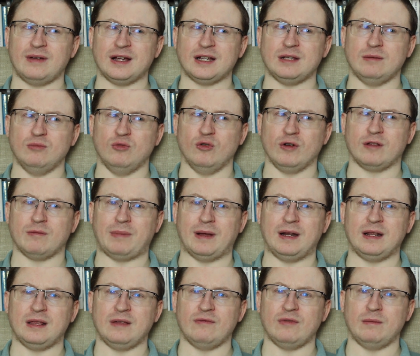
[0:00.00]
They're actually more
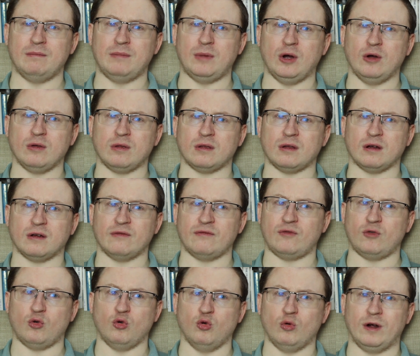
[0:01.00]
expensive than most. I
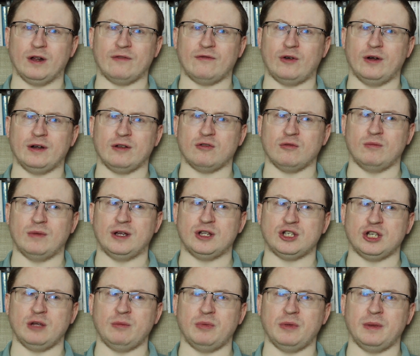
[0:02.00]
can always find somewhere
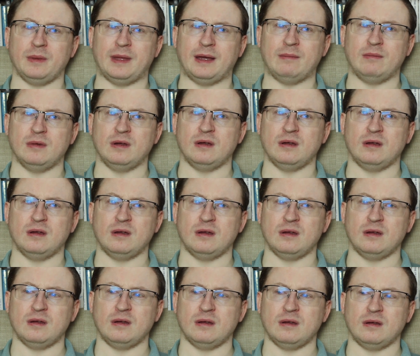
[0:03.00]
cheaper than them.
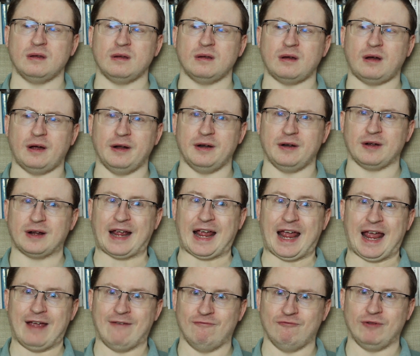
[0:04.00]
And like
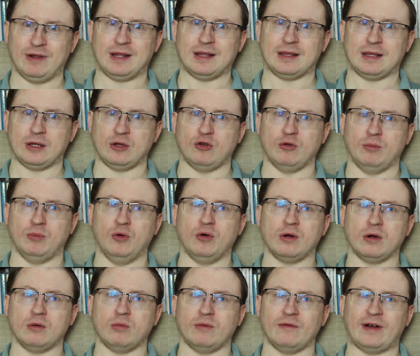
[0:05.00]
every single
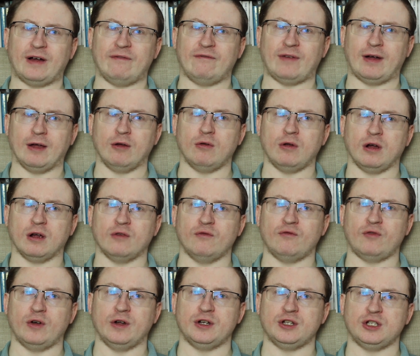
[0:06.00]
book without fail, I can
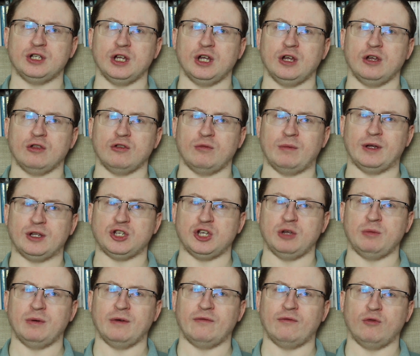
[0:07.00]
find somewhere
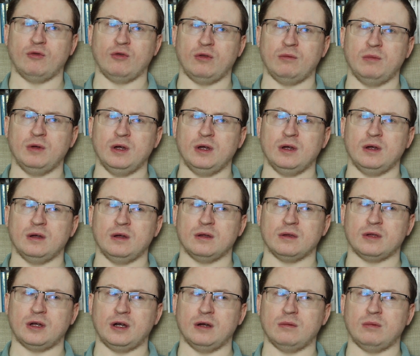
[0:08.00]
cheaper for them.
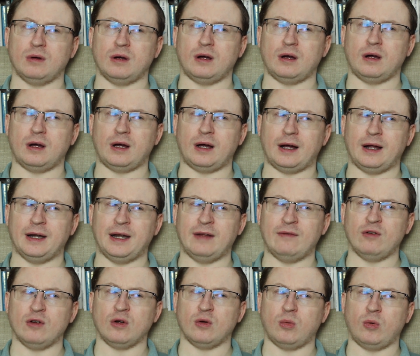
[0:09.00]
So I
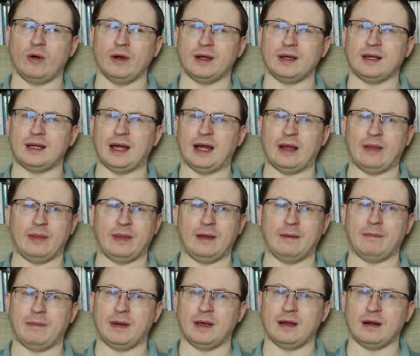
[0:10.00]
never quite get the
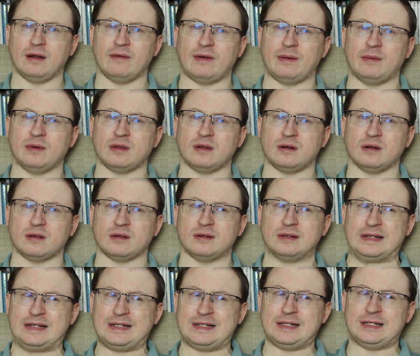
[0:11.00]
appeal of Amazon. I was
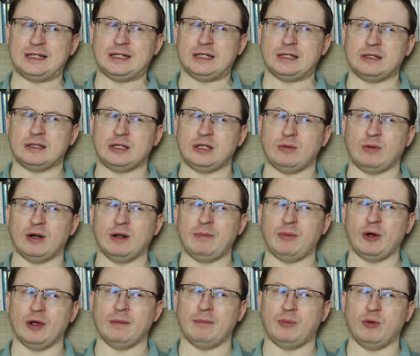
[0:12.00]
like, do you want to
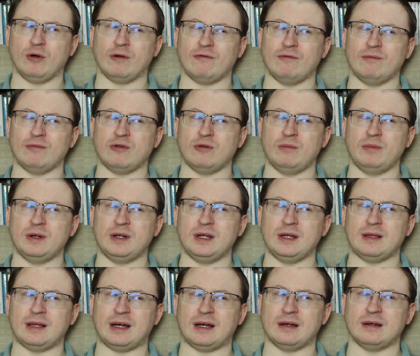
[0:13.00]
buy a book from
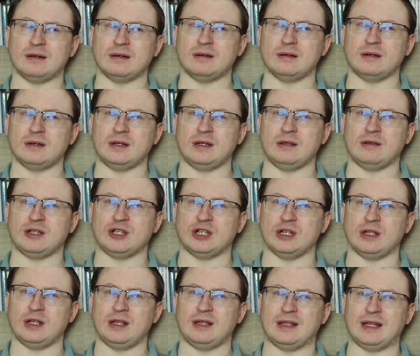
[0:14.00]
somebody that is
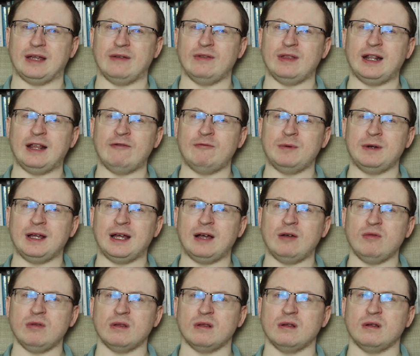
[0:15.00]
cheaper than everybody
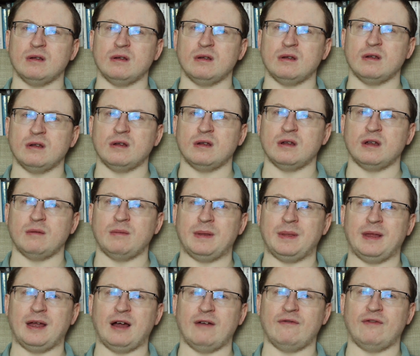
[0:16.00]
else? I mean,
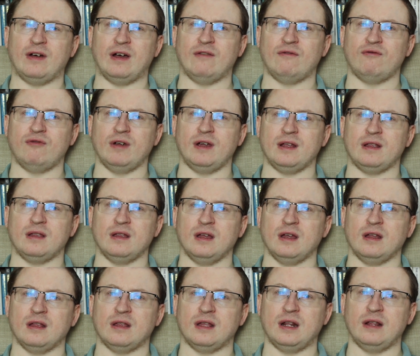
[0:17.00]
they offer free
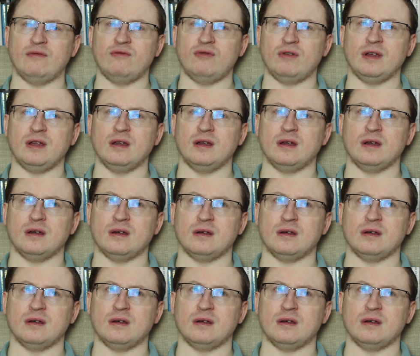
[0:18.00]
delivery.